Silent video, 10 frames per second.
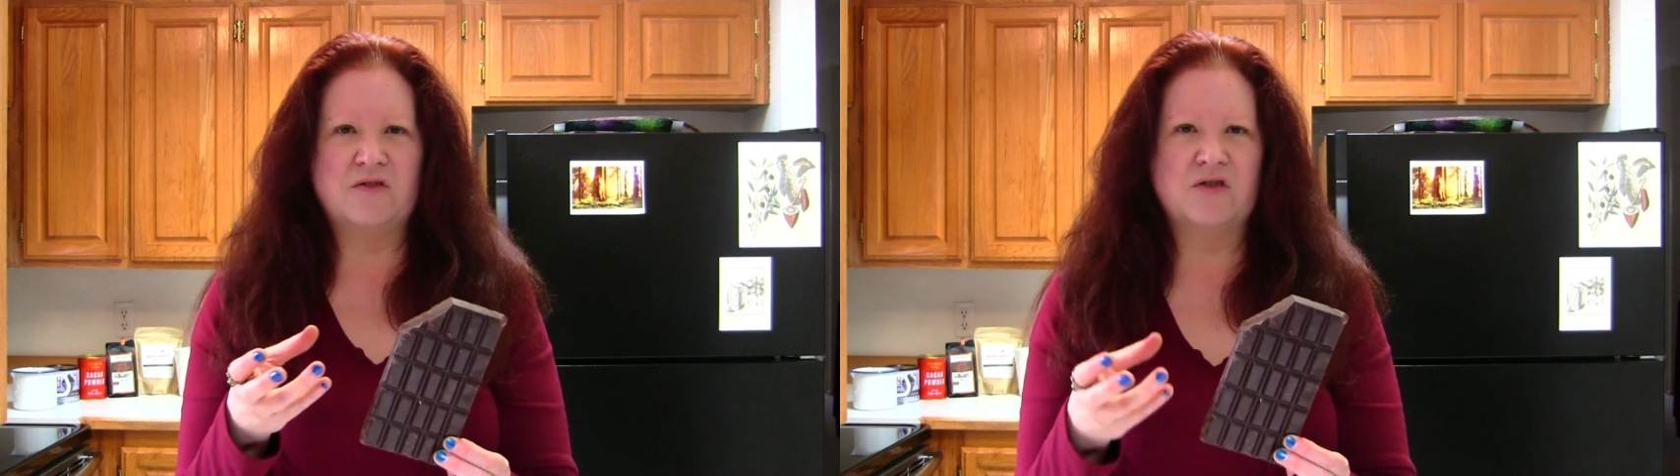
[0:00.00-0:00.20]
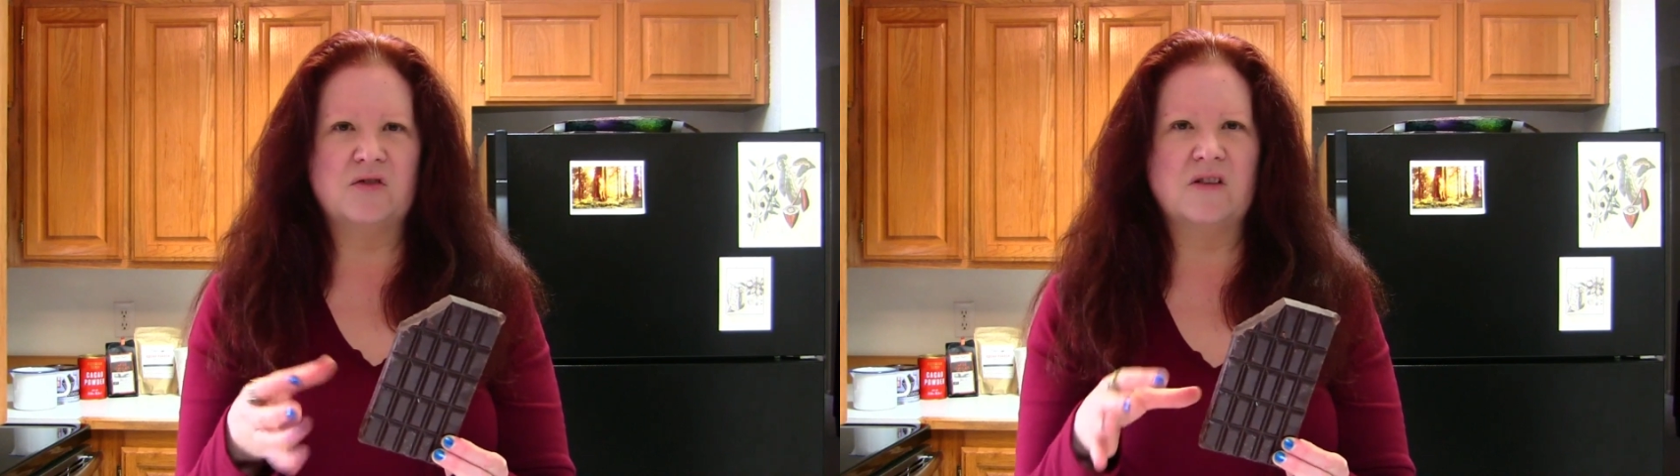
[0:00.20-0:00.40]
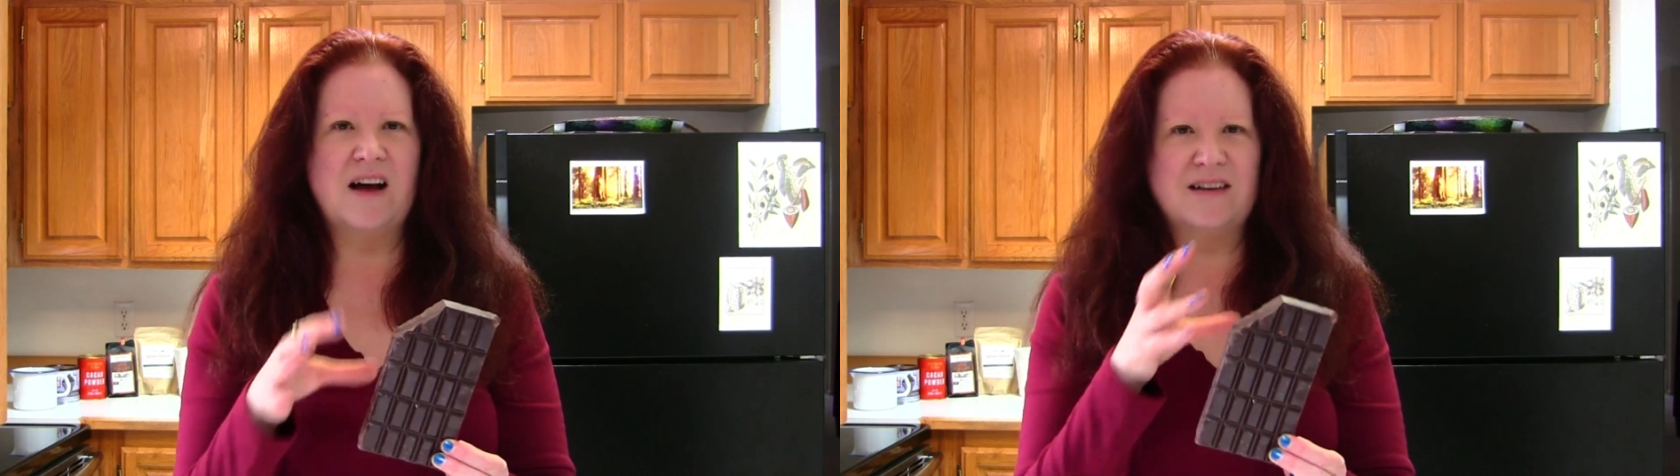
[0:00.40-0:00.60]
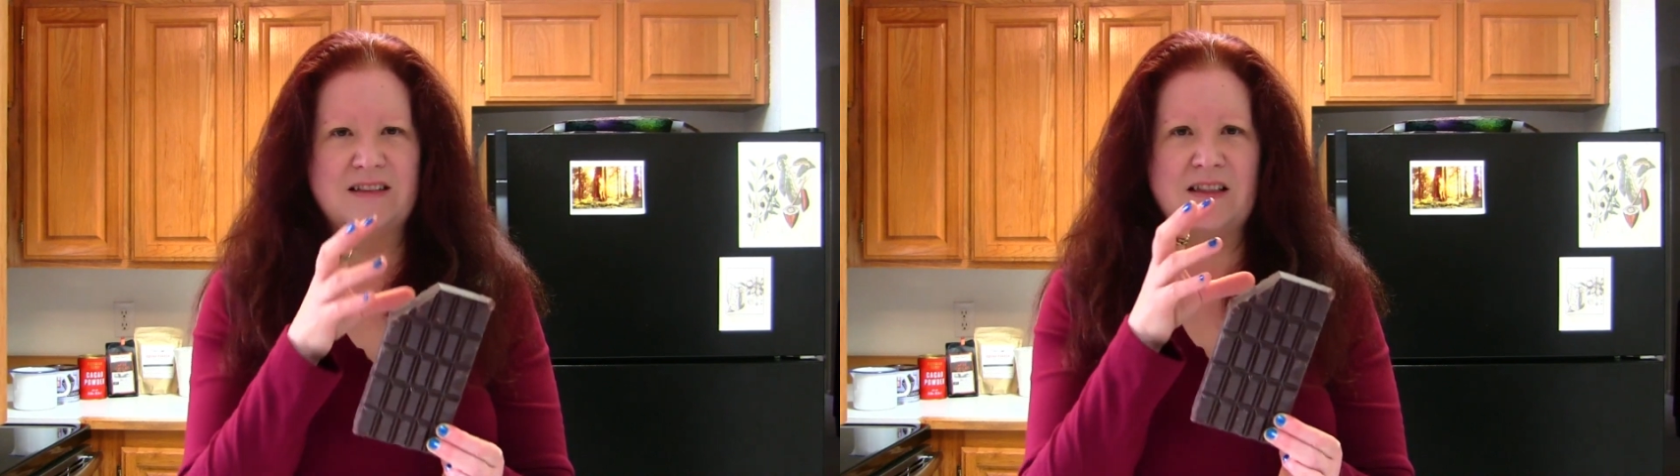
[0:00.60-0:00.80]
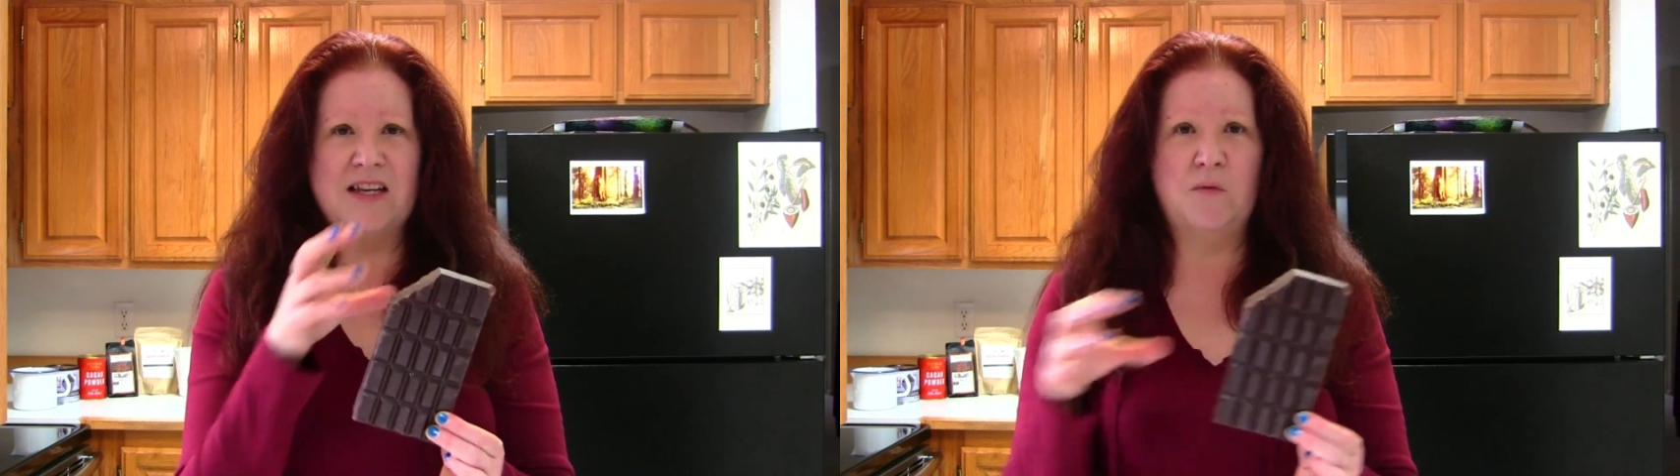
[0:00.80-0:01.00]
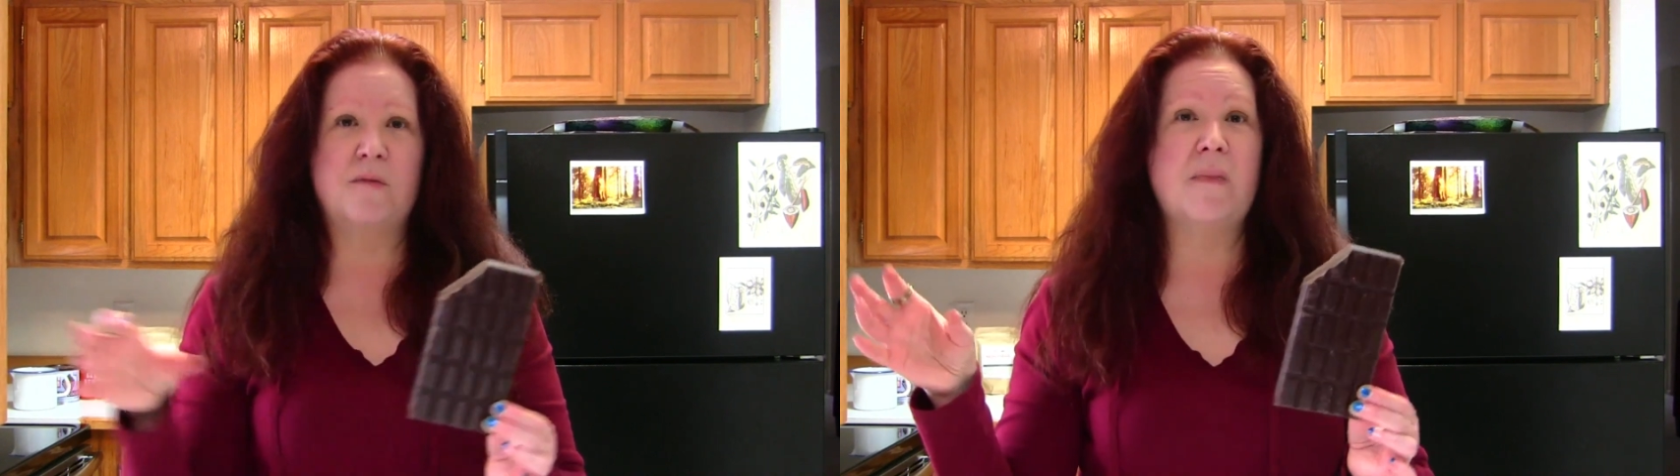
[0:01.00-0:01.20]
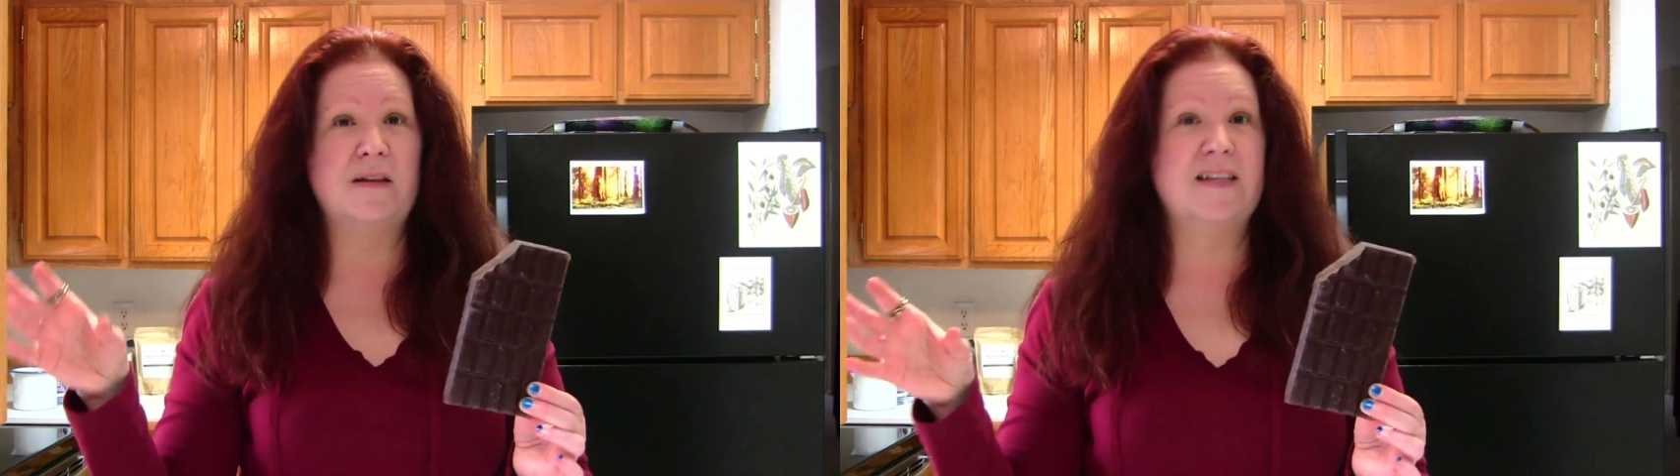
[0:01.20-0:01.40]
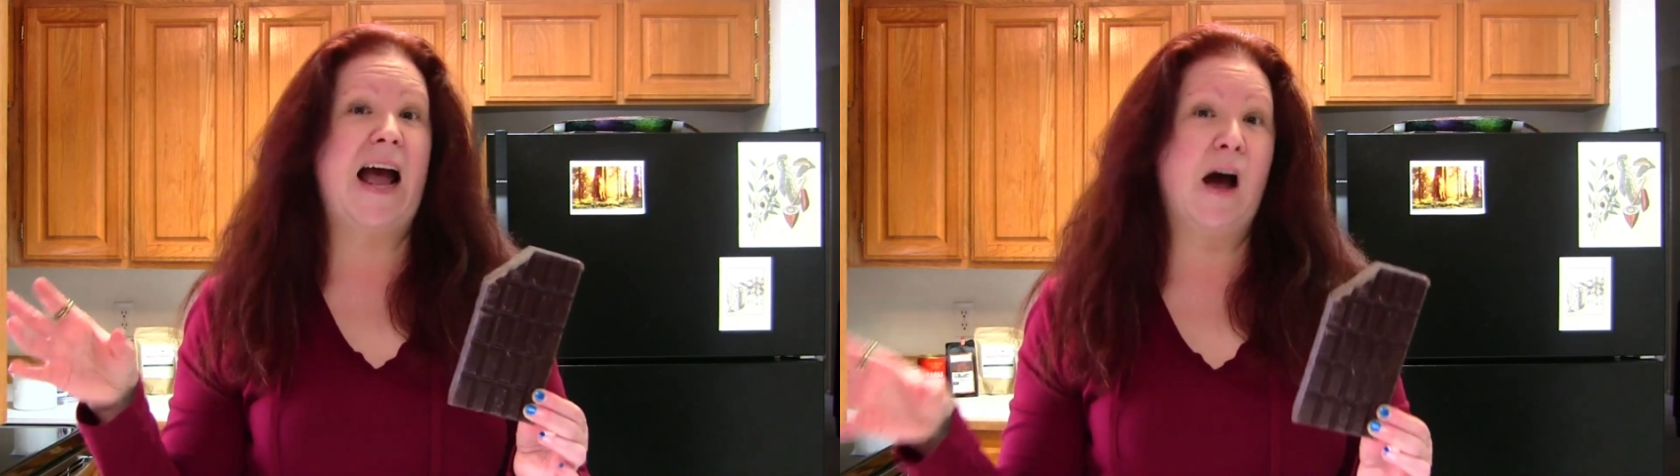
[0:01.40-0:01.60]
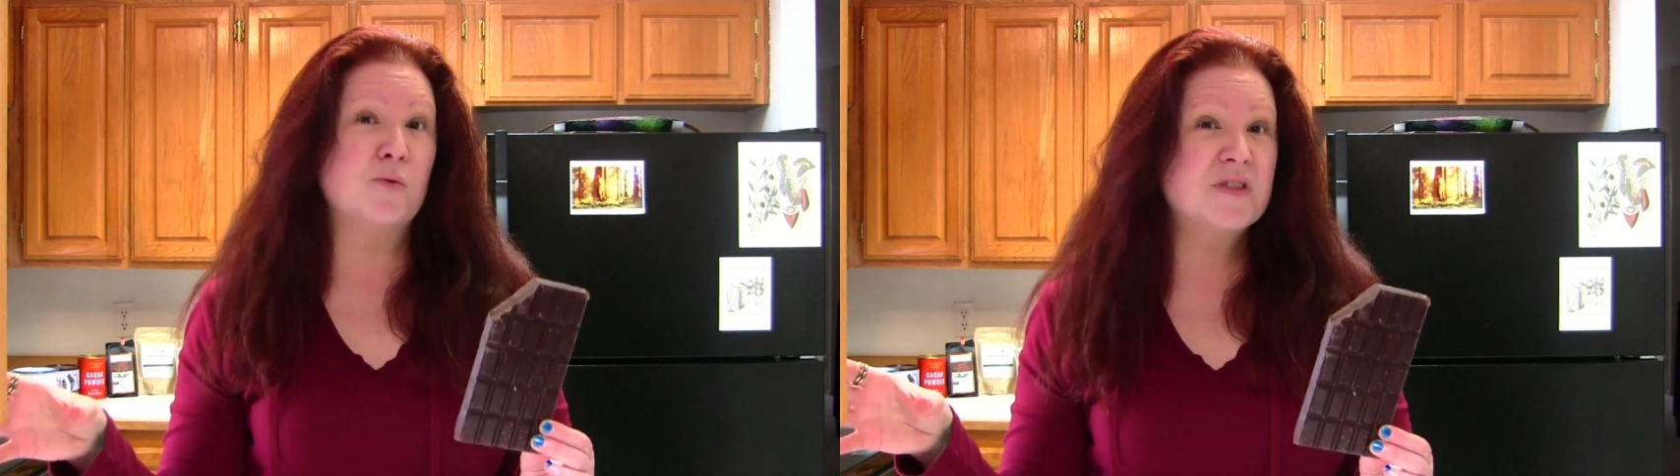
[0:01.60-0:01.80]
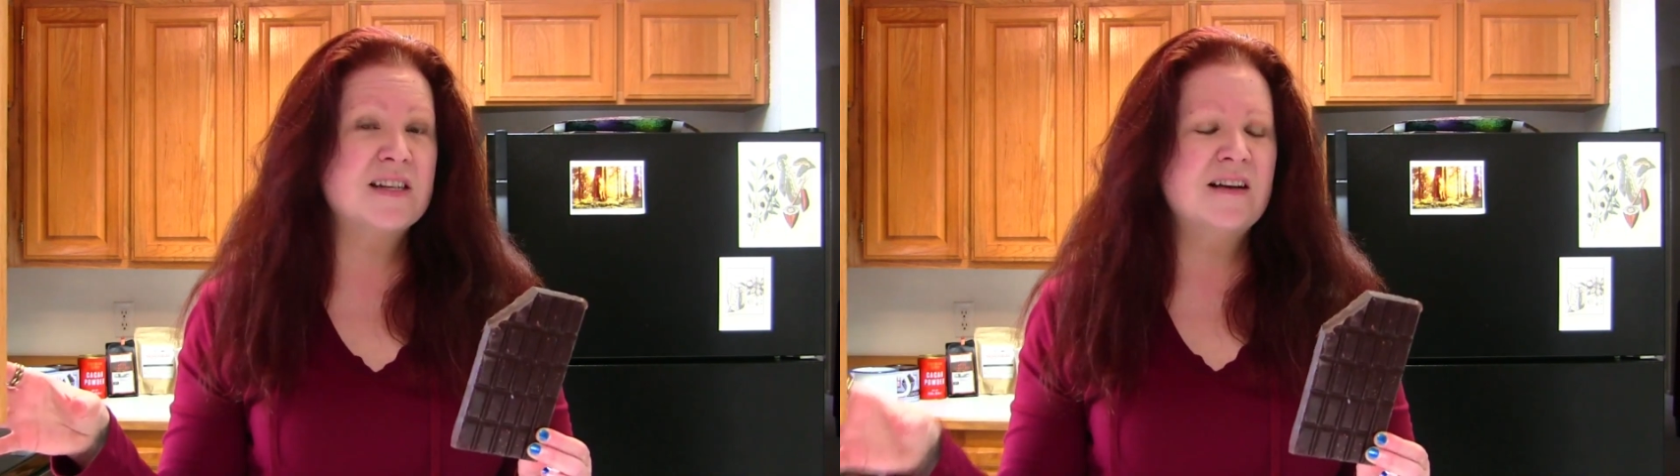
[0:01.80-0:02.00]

chocolat because I think it would melt out.